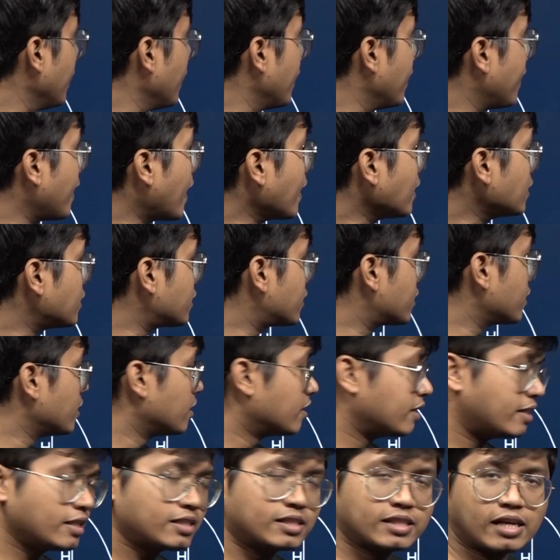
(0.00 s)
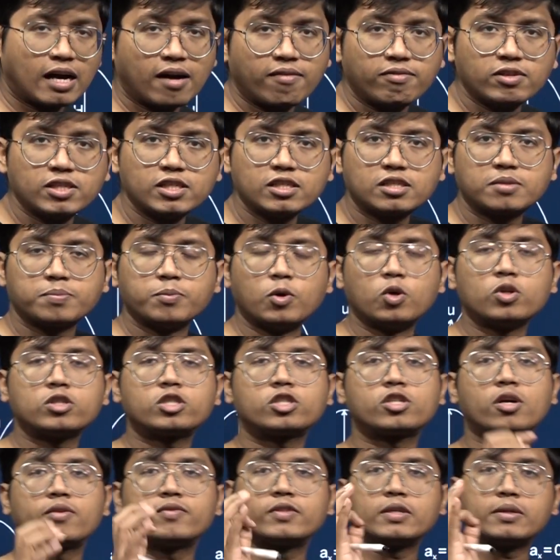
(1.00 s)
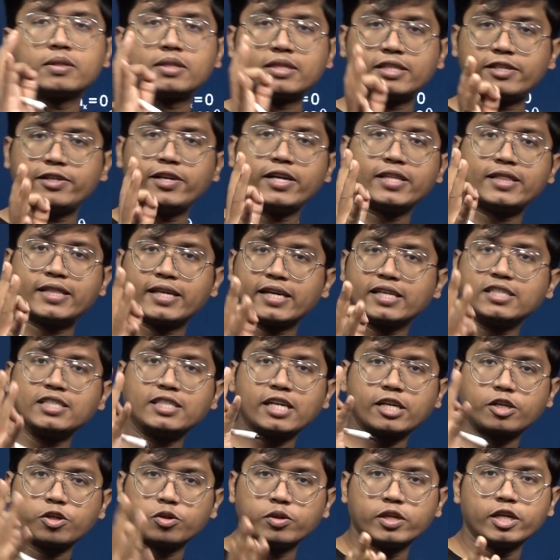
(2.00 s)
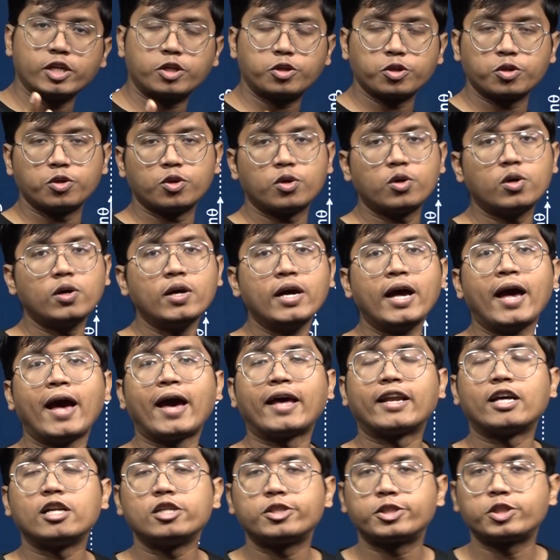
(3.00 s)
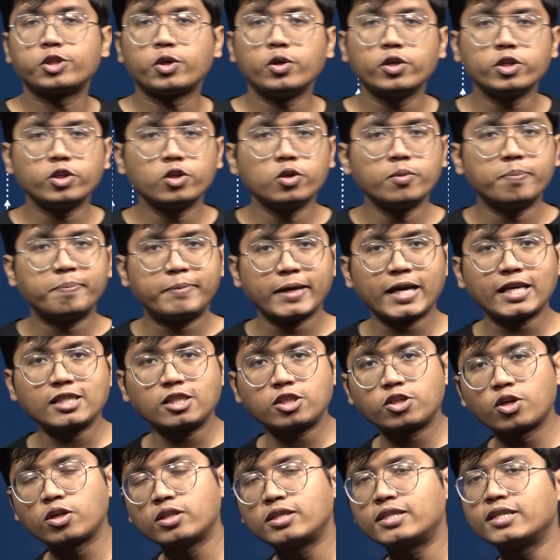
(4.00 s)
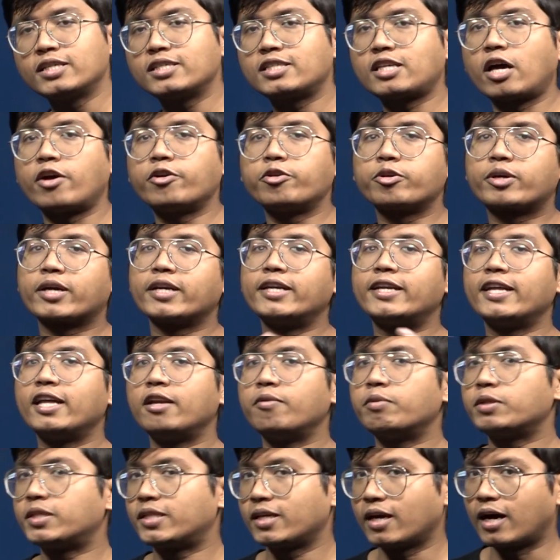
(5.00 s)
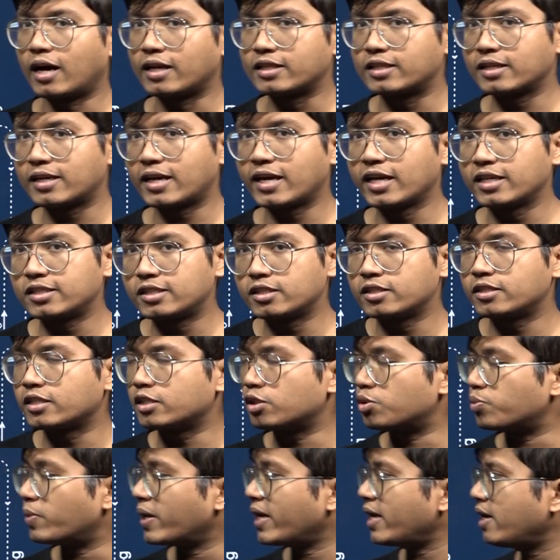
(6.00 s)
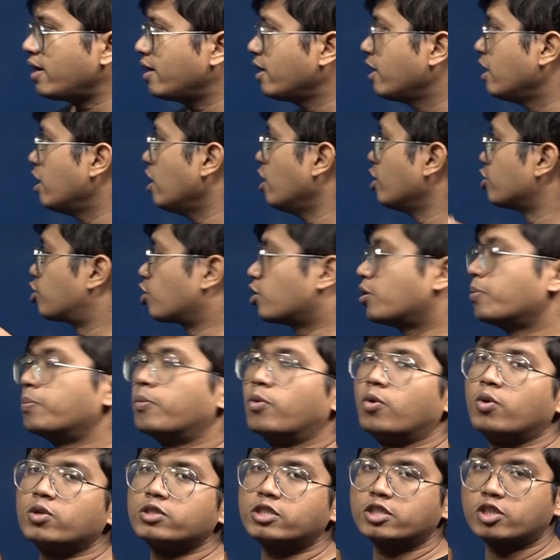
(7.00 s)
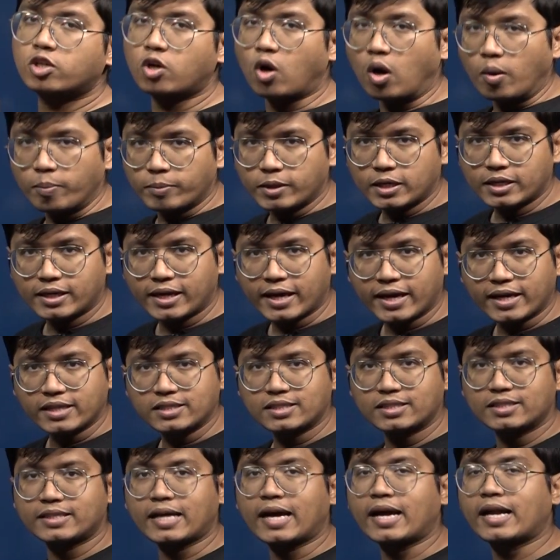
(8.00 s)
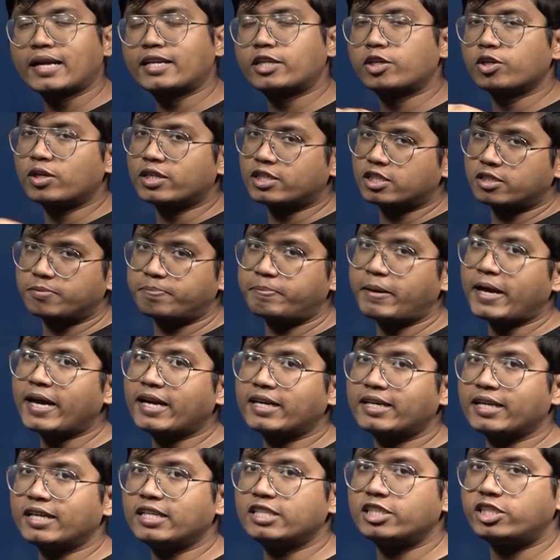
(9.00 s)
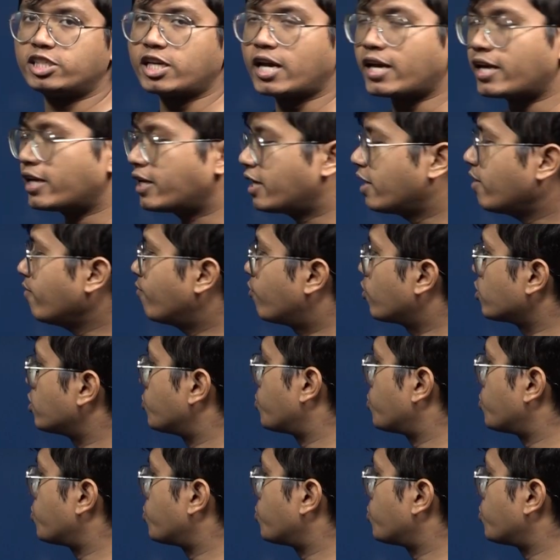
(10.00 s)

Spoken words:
Next, this covers most of the three things that you need to know, and I'll show you based on this how you can deal with the other cases as well. So the most common case that you'll expect in JEE for